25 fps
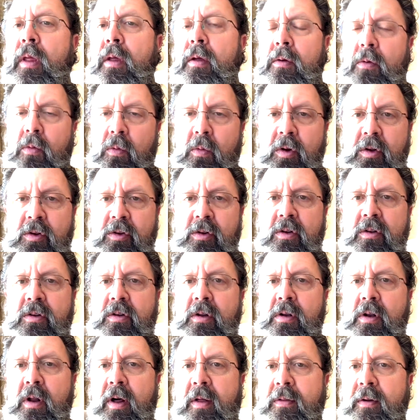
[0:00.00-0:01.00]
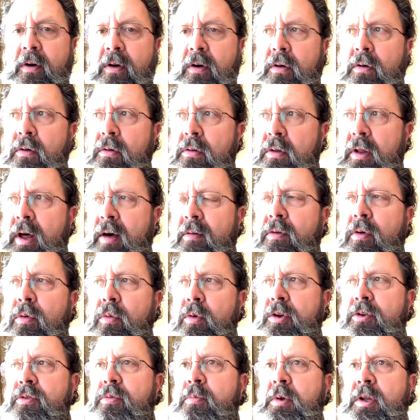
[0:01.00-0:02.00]
which is another level,
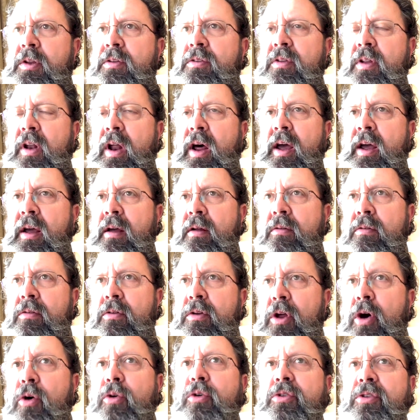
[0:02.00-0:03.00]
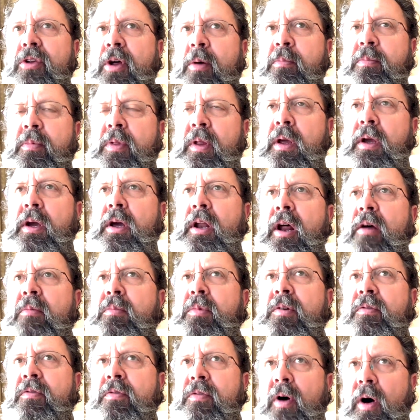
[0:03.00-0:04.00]
which means that I know something and I've
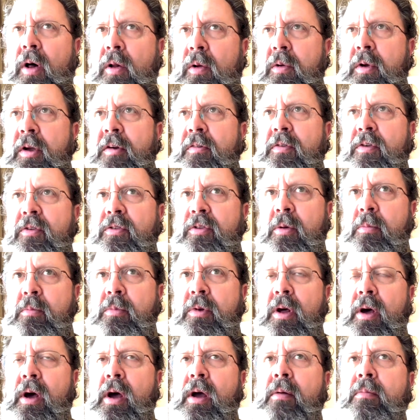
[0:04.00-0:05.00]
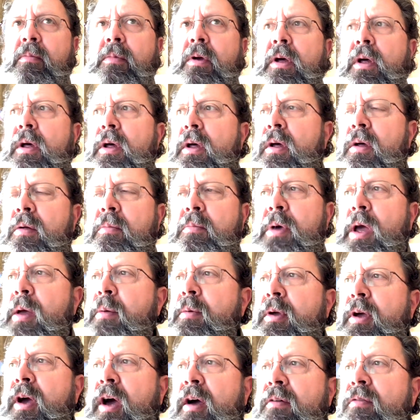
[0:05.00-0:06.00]
been following for some time.
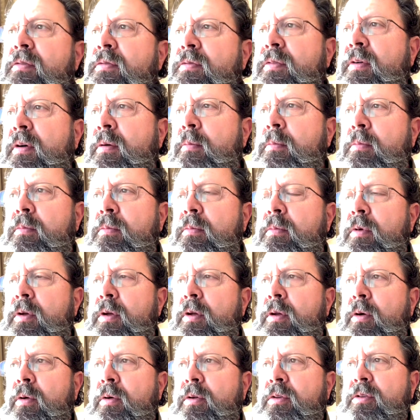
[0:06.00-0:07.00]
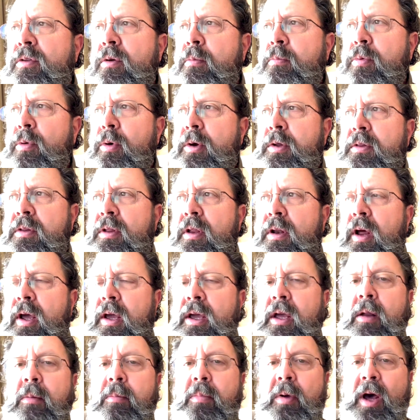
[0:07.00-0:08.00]
Maybe I've, you know, at some point then I
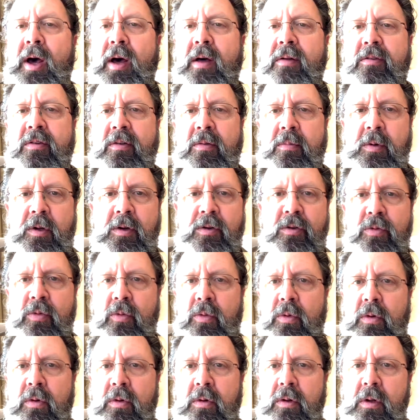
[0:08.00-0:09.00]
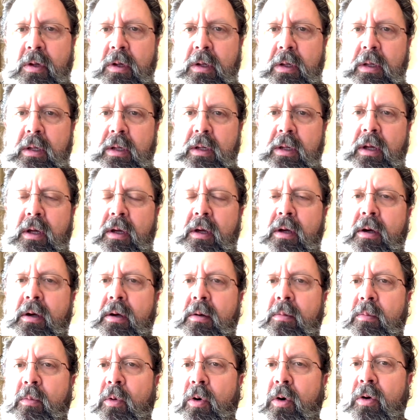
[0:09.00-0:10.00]
get past habitual
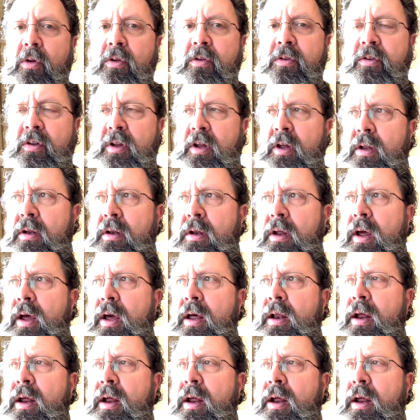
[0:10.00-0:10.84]
mortal sin, and